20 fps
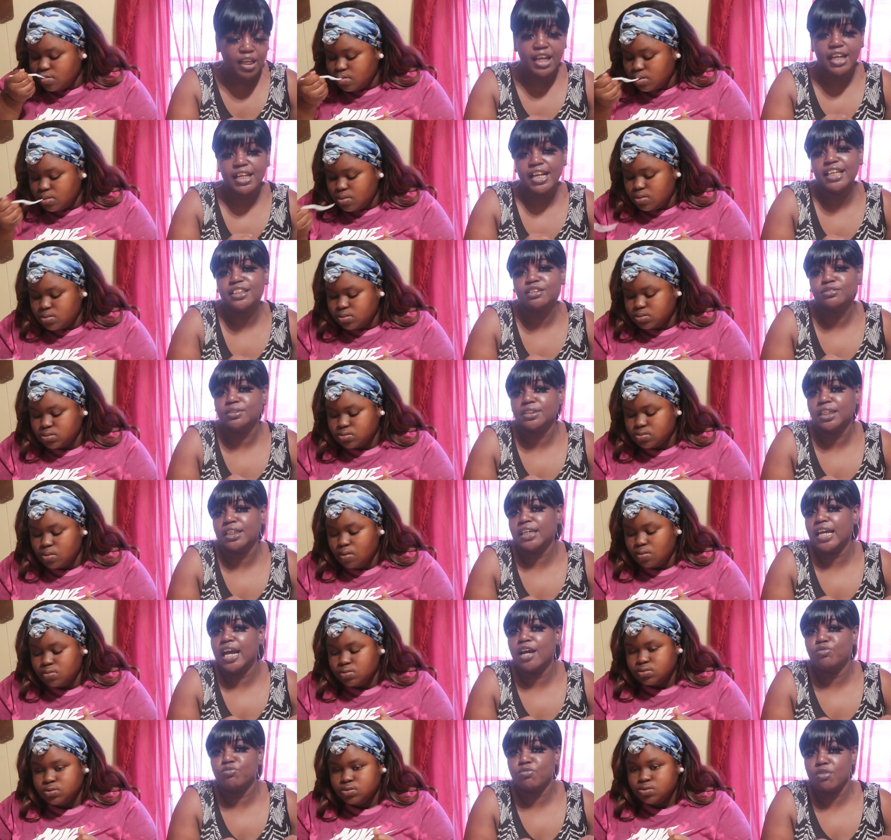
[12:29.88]
Speaker 1: And I don't
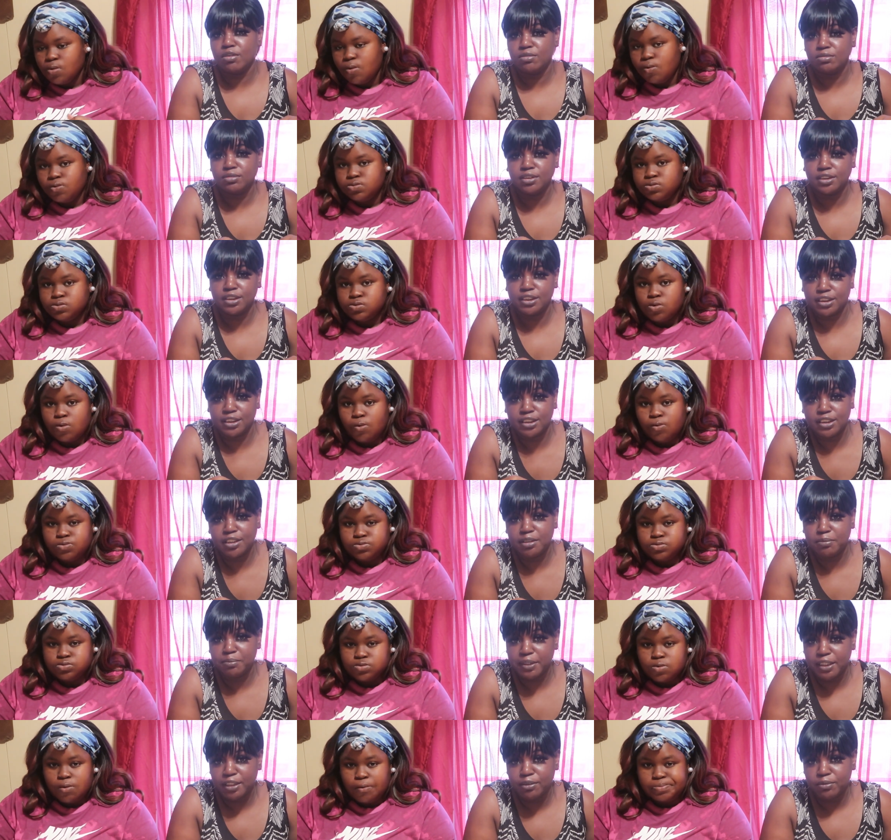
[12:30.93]
think I want to
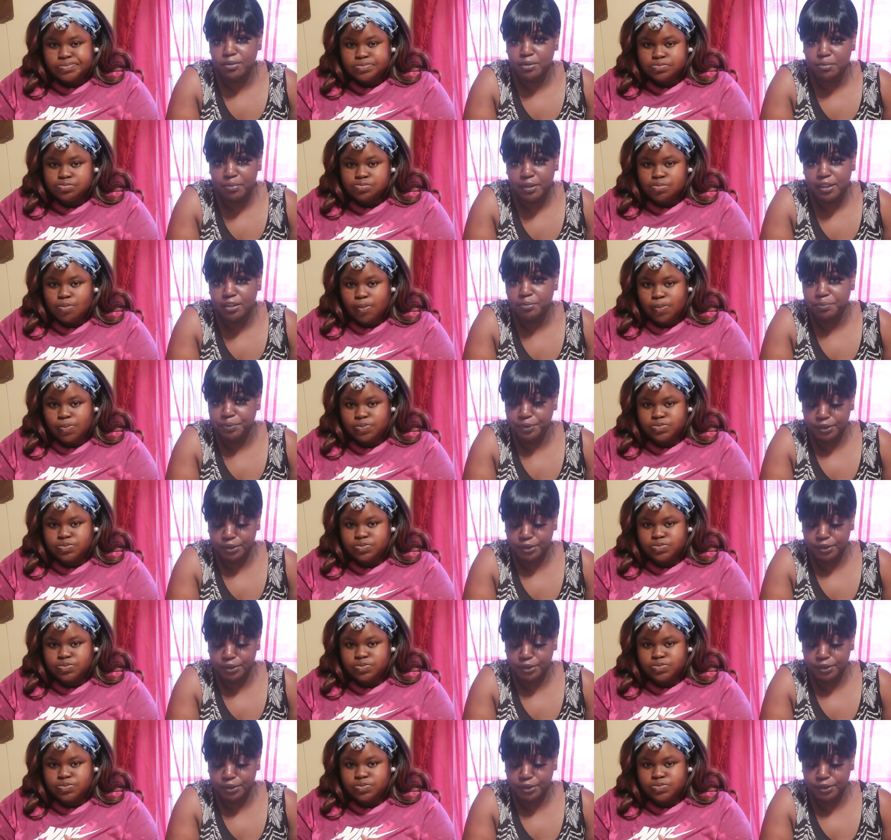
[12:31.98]
see a man with a belly